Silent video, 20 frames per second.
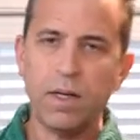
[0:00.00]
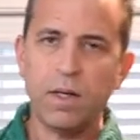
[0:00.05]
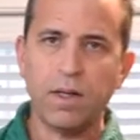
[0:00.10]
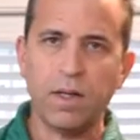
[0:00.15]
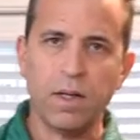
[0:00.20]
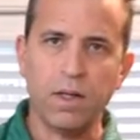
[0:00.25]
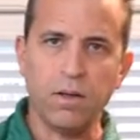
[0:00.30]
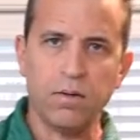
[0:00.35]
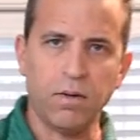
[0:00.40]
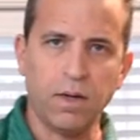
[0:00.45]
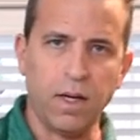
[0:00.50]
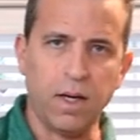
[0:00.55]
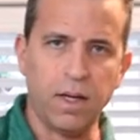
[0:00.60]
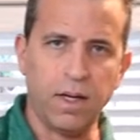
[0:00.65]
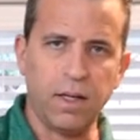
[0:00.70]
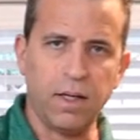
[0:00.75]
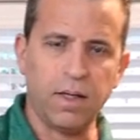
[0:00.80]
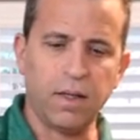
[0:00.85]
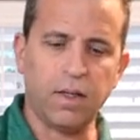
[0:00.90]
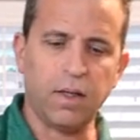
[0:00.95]
Then you
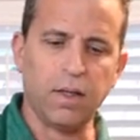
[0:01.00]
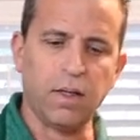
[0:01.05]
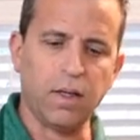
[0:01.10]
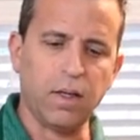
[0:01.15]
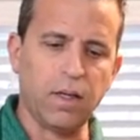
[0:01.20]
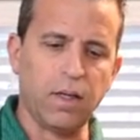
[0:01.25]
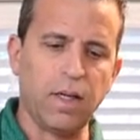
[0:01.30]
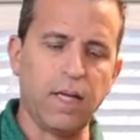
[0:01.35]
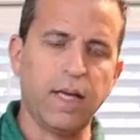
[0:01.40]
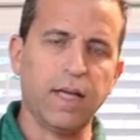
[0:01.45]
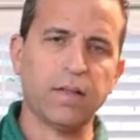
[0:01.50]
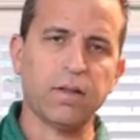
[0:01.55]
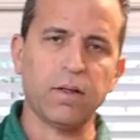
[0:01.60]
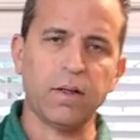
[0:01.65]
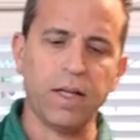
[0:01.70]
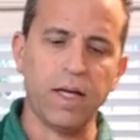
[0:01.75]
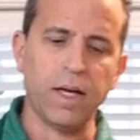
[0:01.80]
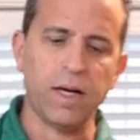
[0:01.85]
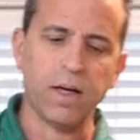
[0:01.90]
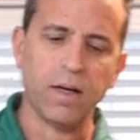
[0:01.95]
got a, a, handle
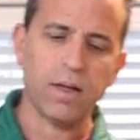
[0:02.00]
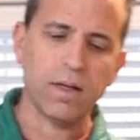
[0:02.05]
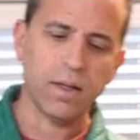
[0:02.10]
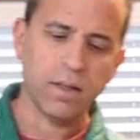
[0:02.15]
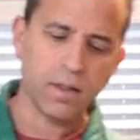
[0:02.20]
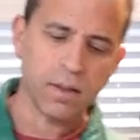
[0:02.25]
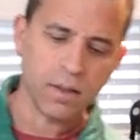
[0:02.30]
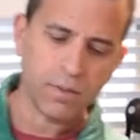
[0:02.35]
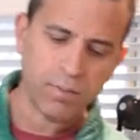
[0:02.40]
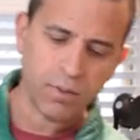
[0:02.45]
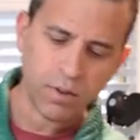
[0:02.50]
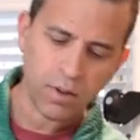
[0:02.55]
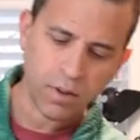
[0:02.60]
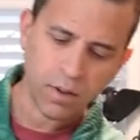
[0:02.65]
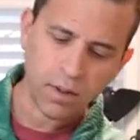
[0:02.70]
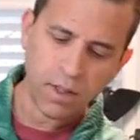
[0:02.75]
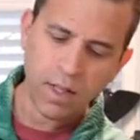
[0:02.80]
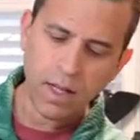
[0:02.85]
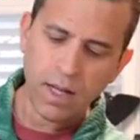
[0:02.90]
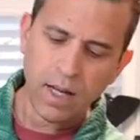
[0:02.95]
there to
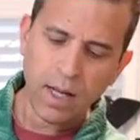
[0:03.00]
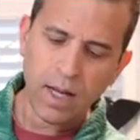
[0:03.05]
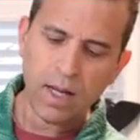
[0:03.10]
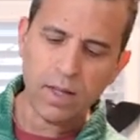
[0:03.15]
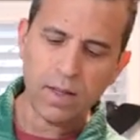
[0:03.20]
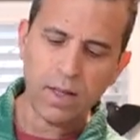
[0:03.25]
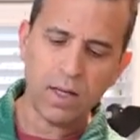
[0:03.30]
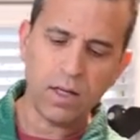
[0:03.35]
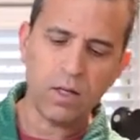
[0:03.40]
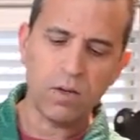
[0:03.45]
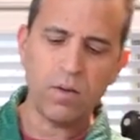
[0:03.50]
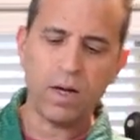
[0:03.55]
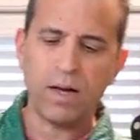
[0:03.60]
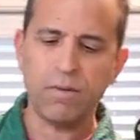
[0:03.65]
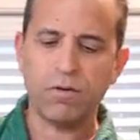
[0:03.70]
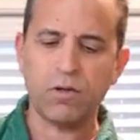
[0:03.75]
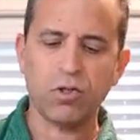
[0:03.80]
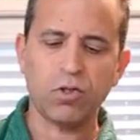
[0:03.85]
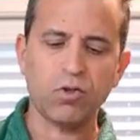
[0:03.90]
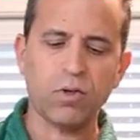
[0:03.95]
pull, and then you
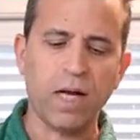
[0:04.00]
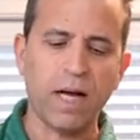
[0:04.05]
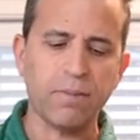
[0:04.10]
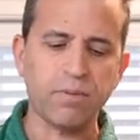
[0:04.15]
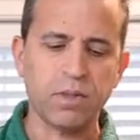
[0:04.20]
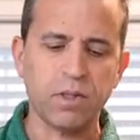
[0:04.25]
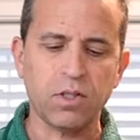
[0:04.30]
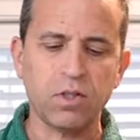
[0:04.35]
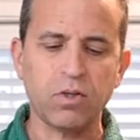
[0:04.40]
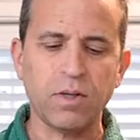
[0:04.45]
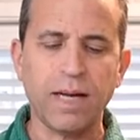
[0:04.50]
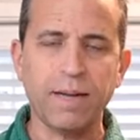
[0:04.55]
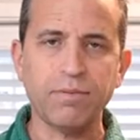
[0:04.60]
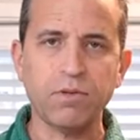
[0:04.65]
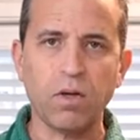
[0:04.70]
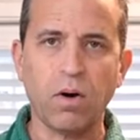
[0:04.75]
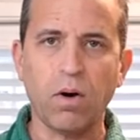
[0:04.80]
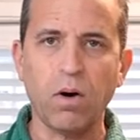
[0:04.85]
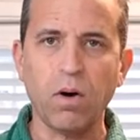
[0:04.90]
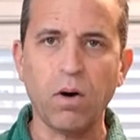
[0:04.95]
have your straps. The
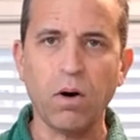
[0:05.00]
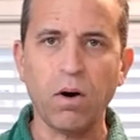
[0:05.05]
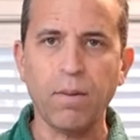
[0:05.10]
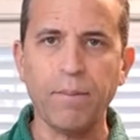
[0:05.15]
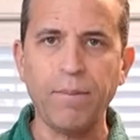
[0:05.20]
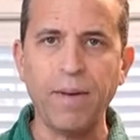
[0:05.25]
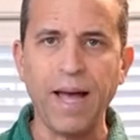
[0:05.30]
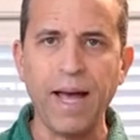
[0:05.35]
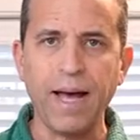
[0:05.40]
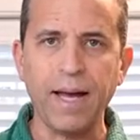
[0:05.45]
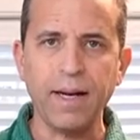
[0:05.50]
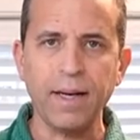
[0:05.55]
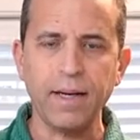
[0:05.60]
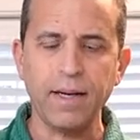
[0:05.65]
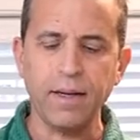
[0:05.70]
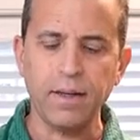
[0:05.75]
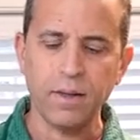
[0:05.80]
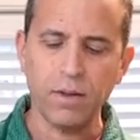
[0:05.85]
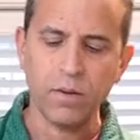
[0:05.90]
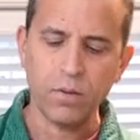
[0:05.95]
straps are padded,
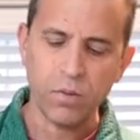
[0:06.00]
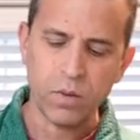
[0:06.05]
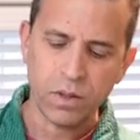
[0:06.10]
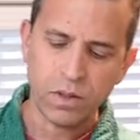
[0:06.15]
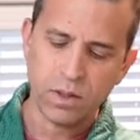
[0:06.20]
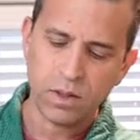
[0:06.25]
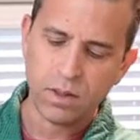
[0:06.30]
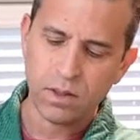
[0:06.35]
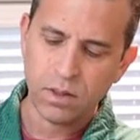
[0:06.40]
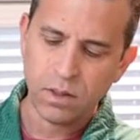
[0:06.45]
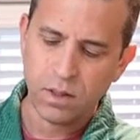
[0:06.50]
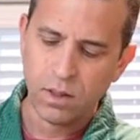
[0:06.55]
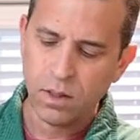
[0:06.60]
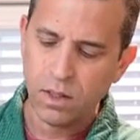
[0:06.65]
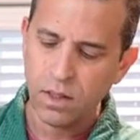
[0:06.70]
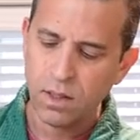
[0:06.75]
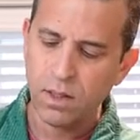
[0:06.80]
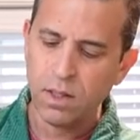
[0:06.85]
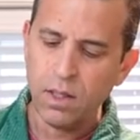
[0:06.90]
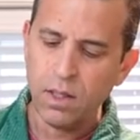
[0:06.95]
which is
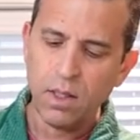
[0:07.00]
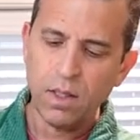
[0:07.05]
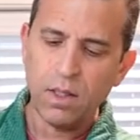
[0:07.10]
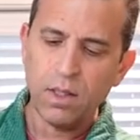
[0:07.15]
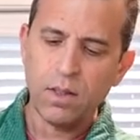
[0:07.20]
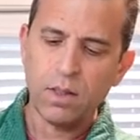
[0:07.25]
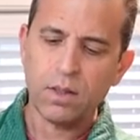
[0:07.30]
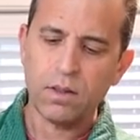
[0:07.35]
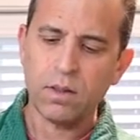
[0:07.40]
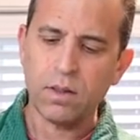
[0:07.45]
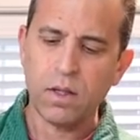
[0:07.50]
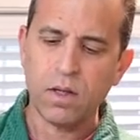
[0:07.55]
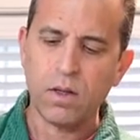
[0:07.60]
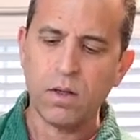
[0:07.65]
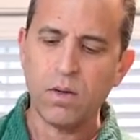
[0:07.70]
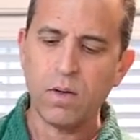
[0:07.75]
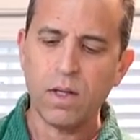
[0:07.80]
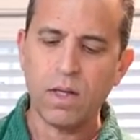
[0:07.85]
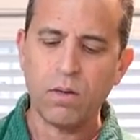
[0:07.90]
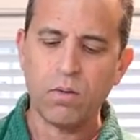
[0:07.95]
good,
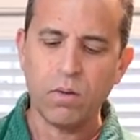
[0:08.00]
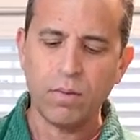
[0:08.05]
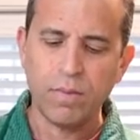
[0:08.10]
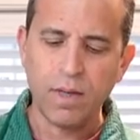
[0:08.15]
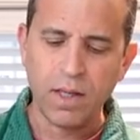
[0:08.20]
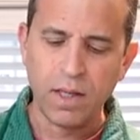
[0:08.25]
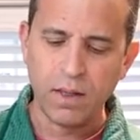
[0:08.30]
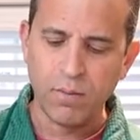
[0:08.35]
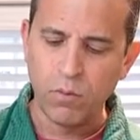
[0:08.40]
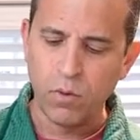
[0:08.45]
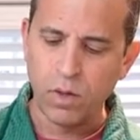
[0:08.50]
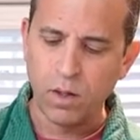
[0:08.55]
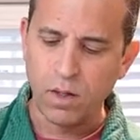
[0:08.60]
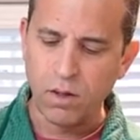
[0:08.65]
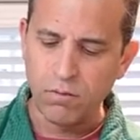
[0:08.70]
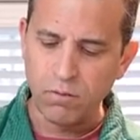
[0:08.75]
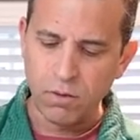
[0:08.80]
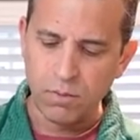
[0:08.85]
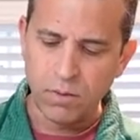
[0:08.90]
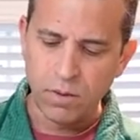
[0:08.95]
so it will make it more
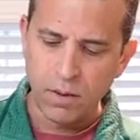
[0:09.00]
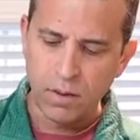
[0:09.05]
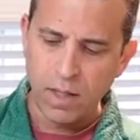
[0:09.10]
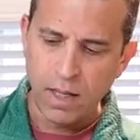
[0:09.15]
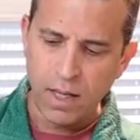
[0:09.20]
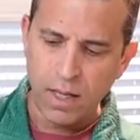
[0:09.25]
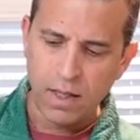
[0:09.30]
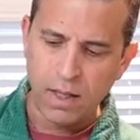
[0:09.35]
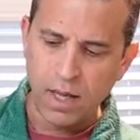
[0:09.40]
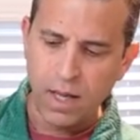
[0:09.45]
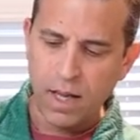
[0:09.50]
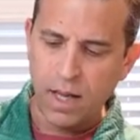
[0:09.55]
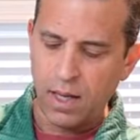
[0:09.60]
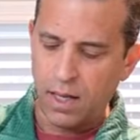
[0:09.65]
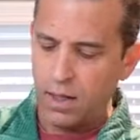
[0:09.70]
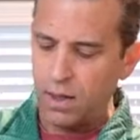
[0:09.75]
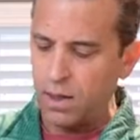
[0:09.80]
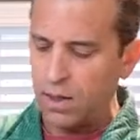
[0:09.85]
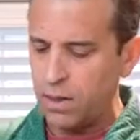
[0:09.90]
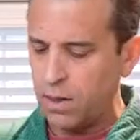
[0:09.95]
comfortable. And
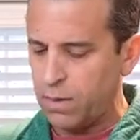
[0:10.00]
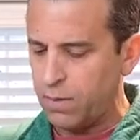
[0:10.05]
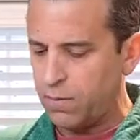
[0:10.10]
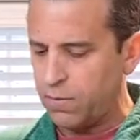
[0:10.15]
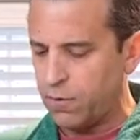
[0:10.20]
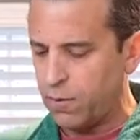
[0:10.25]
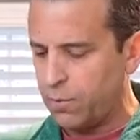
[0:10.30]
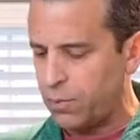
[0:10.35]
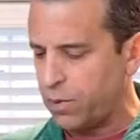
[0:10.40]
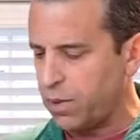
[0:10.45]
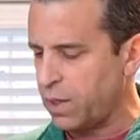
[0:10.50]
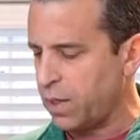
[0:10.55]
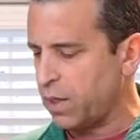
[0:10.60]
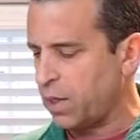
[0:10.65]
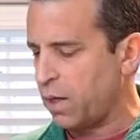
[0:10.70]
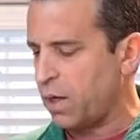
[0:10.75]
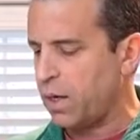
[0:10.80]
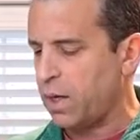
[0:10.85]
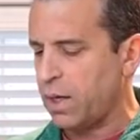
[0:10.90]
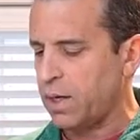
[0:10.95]
then for putting it
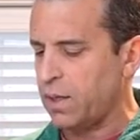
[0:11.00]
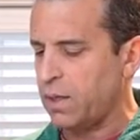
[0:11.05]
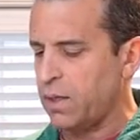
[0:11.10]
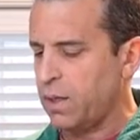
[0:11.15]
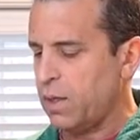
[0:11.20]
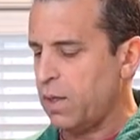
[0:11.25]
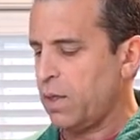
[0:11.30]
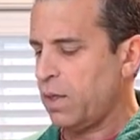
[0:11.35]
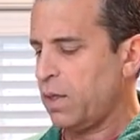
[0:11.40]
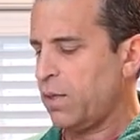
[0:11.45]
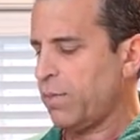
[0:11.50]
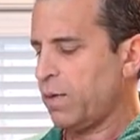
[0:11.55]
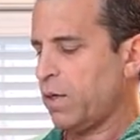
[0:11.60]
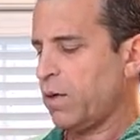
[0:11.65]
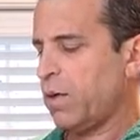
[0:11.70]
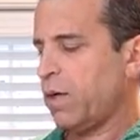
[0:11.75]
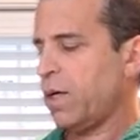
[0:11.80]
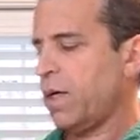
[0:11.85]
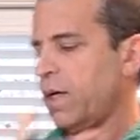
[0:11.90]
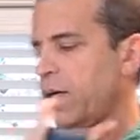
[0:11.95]
on, let me
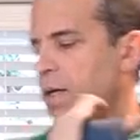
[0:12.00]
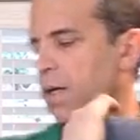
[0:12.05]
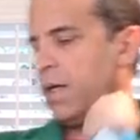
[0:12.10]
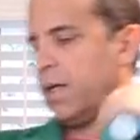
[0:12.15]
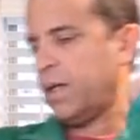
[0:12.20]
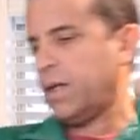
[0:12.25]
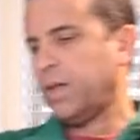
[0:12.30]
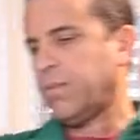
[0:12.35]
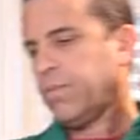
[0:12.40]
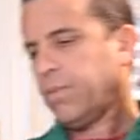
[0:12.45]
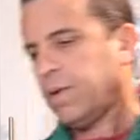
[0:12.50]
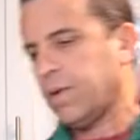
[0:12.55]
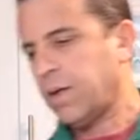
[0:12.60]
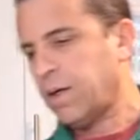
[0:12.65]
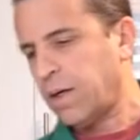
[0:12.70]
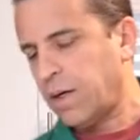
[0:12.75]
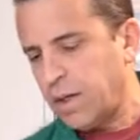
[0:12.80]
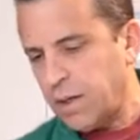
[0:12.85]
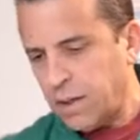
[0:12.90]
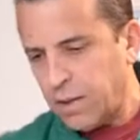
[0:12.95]
go ahead and put it
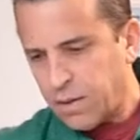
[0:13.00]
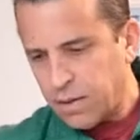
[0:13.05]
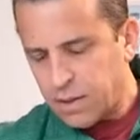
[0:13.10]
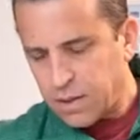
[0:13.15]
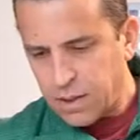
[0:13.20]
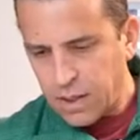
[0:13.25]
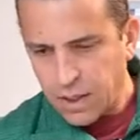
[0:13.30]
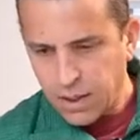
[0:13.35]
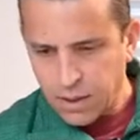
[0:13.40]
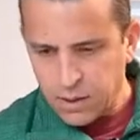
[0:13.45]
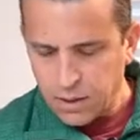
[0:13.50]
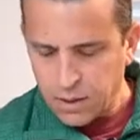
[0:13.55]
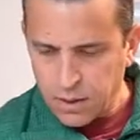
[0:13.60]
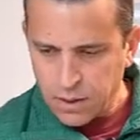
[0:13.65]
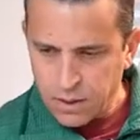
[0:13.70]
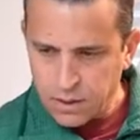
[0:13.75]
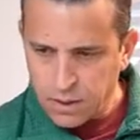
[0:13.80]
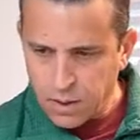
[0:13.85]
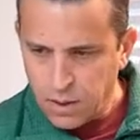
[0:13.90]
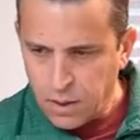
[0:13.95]
on here a second
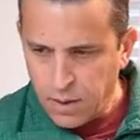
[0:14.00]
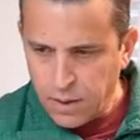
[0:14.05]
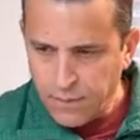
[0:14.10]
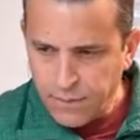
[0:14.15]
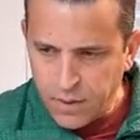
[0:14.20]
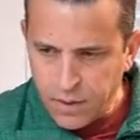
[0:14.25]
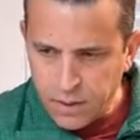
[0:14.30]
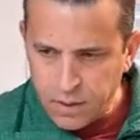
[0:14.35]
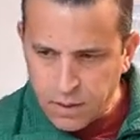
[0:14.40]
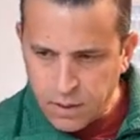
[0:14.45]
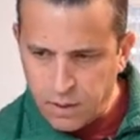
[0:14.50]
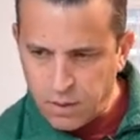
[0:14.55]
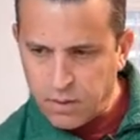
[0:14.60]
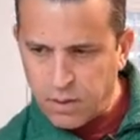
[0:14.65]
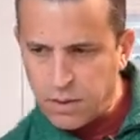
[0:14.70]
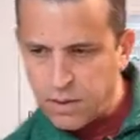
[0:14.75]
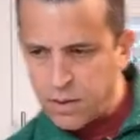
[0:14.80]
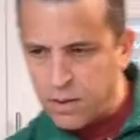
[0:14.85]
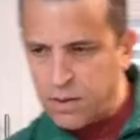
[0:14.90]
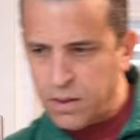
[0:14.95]
just so you
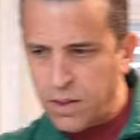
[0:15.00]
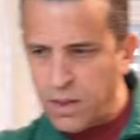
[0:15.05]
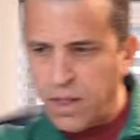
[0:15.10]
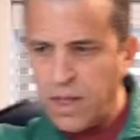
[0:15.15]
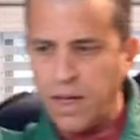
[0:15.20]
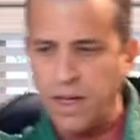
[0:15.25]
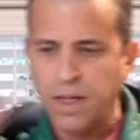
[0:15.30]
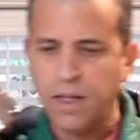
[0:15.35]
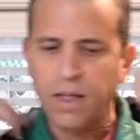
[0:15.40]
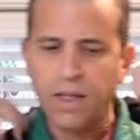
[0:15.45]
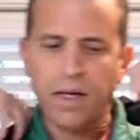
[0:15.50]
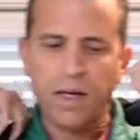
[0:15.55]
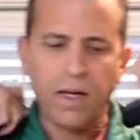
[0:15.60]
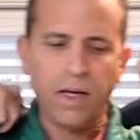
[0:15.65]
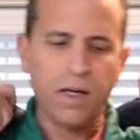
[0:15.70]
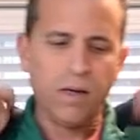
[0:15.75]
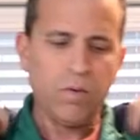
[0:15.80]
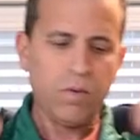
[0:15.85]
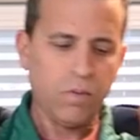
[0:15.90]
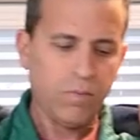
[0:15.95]
can see that. And then
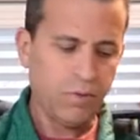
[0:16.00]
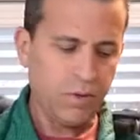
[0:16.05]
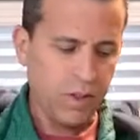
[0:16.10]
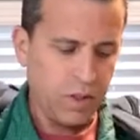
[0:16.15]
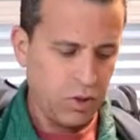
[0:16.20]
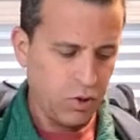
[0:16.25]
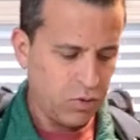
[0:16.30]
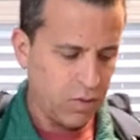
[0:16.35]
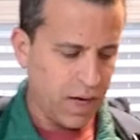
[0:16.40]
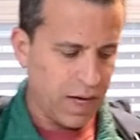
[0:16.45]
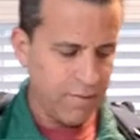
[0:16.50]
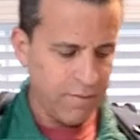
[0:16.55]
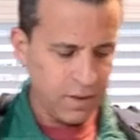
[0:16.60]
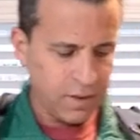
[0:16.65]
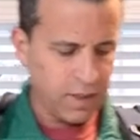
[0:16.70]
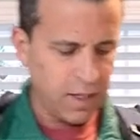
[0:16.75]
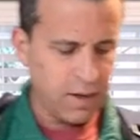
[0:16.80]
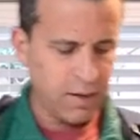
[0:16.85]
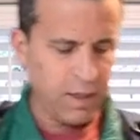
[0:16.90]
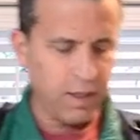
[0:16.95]
I will bring
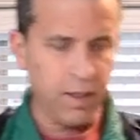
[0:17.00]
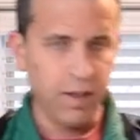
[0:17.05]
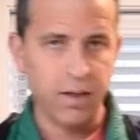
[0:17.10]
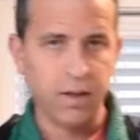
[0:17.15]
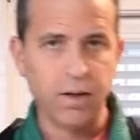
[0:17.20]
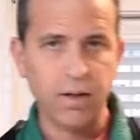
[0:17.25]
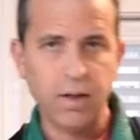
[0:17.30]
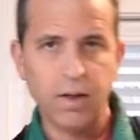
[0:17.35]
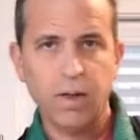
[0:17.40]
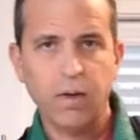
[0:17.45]
Travis out here.